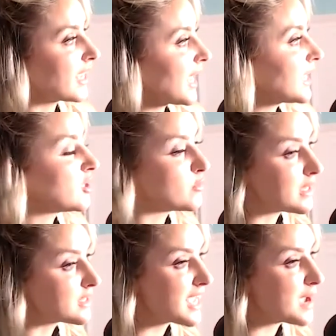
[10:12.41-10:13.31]
hey, can you
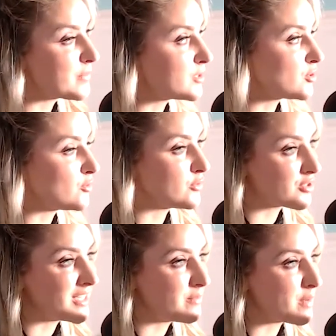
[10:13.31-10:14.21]
make this happen to your team